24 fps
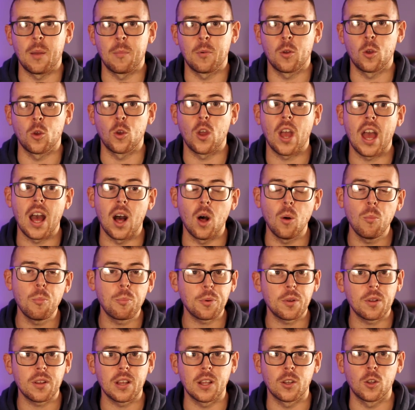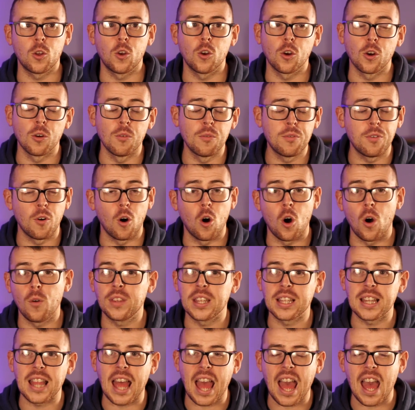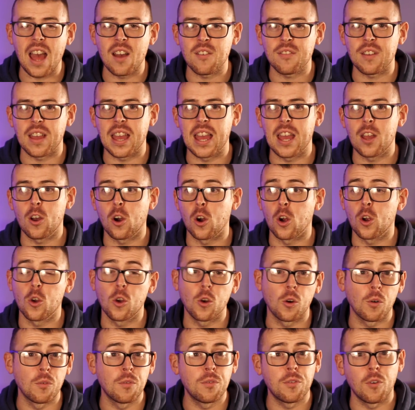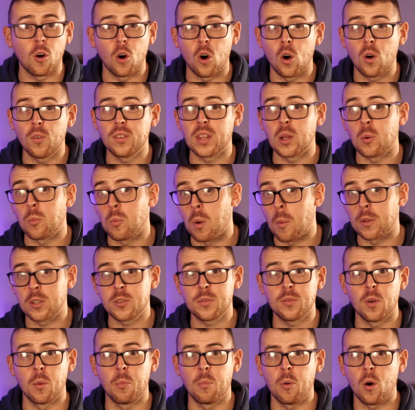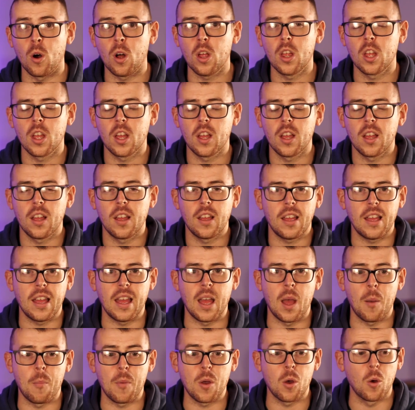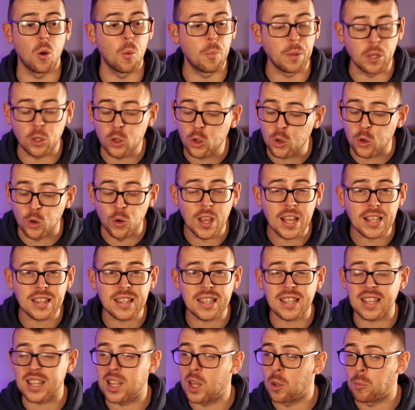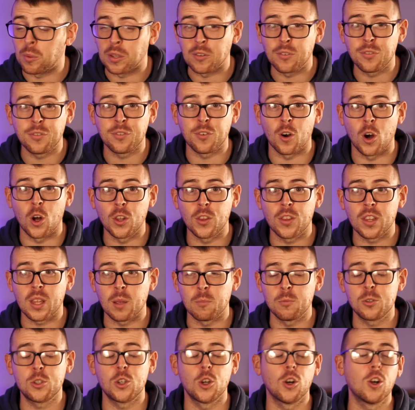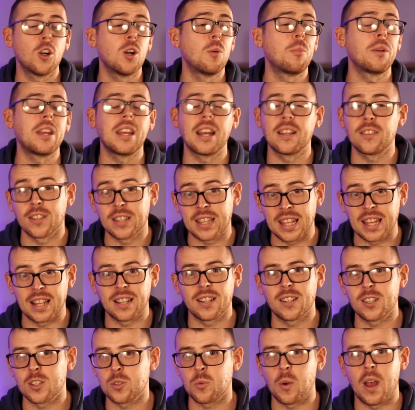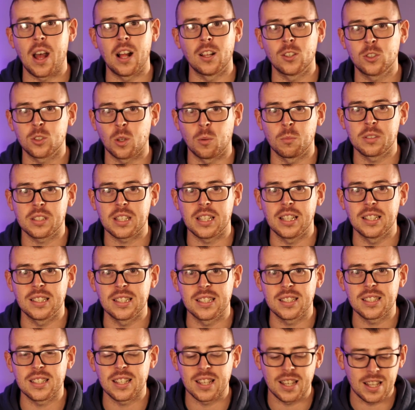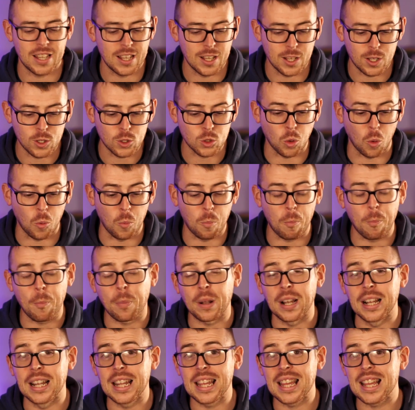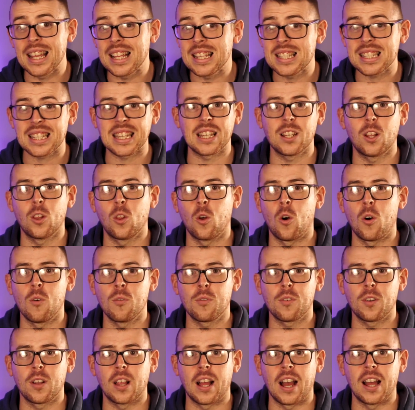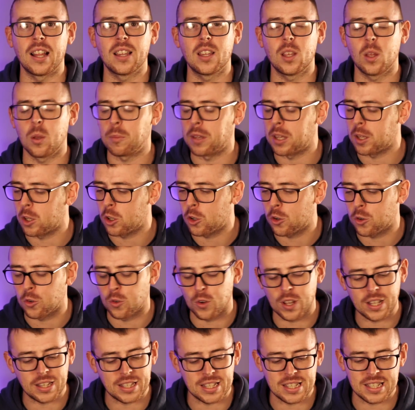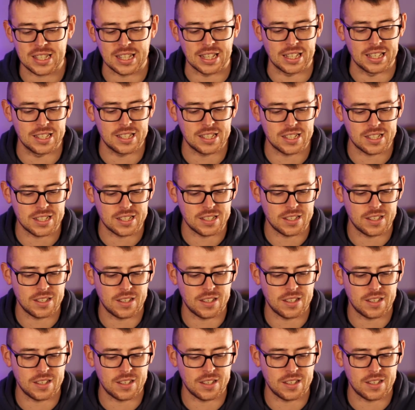who help and who are involved in the IFA or who are involved in women's football. It'll be great, it'll be fun, I'm sure it'll be entertaining as well in some stages. So please get along for that, it'll be great to see us.